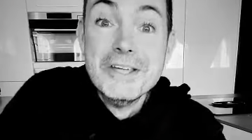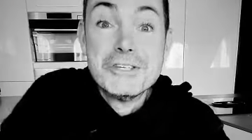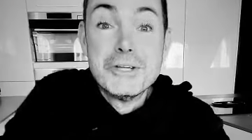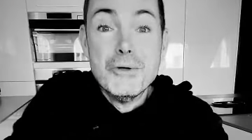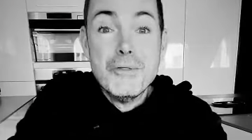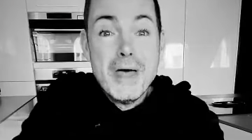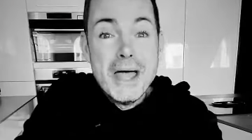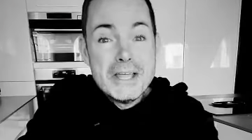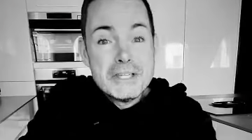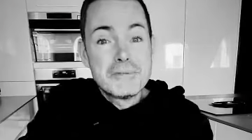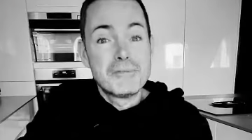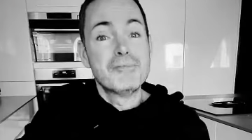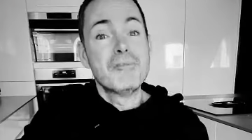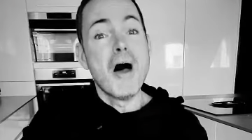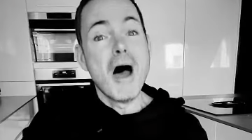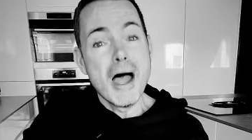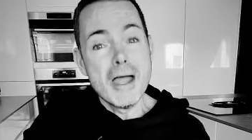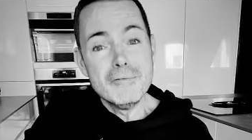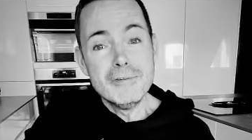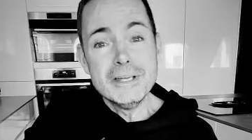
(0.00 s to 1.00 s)
so there's
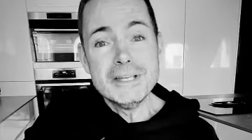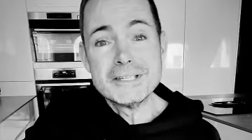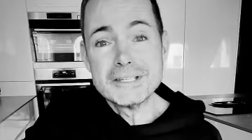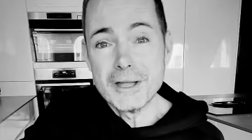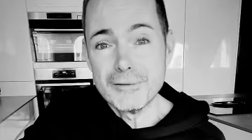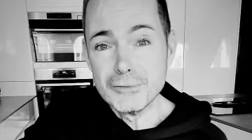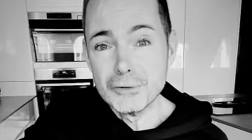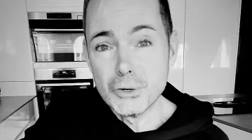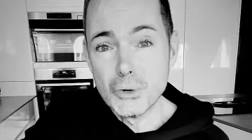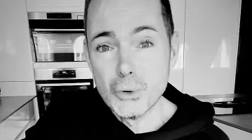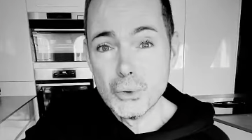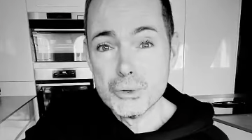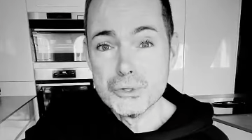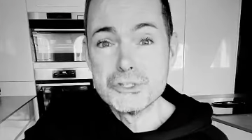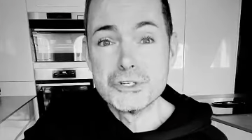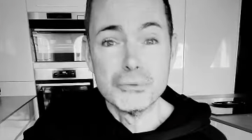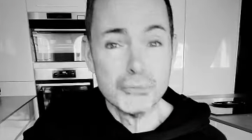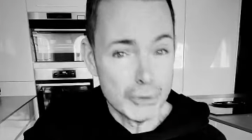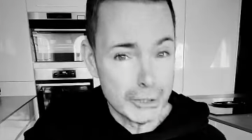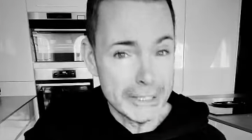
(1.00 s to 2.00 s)
five E7 chords
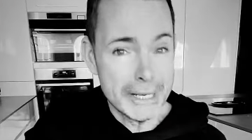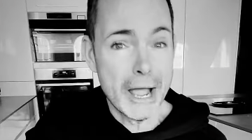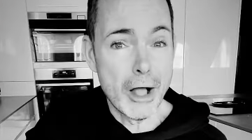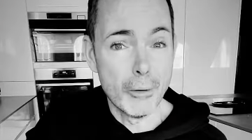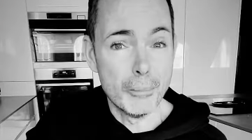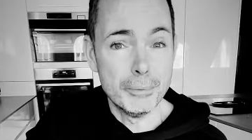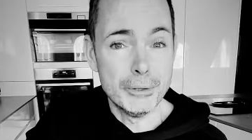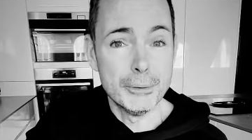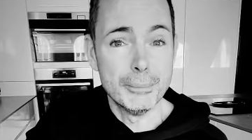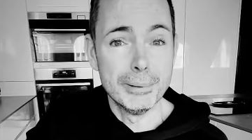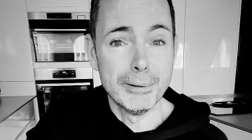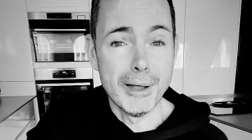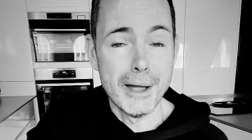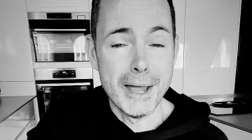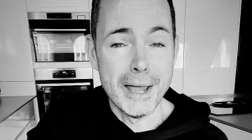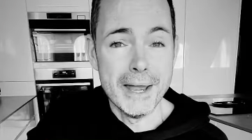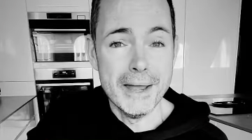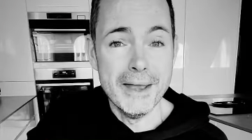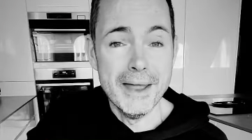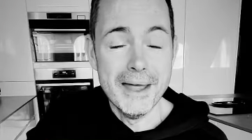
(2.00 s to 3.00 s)
to really help you
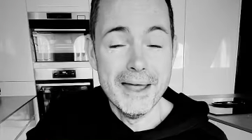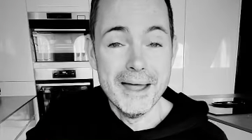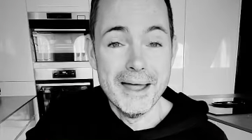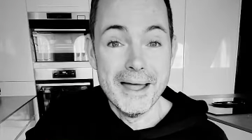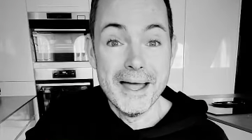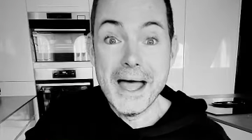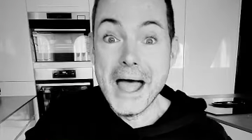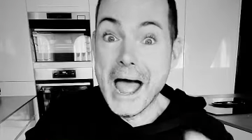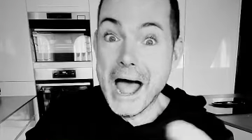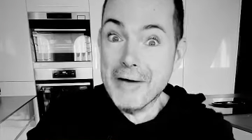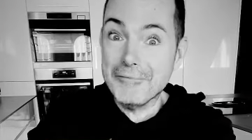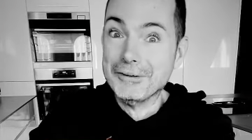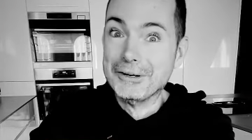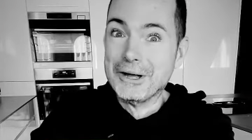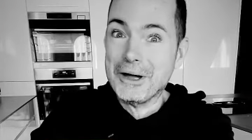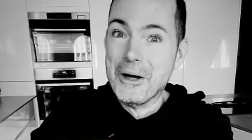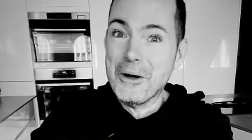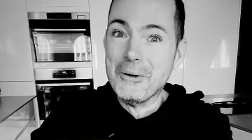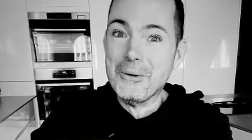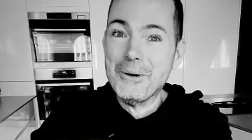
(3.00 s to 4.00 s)
playing. Have a
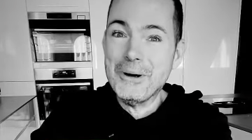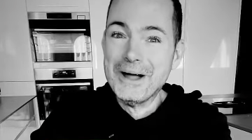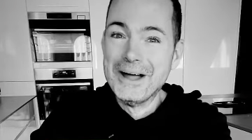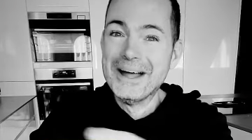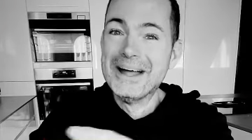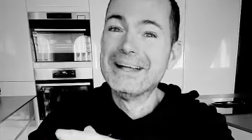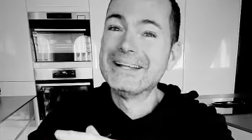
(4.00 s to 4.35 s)
go,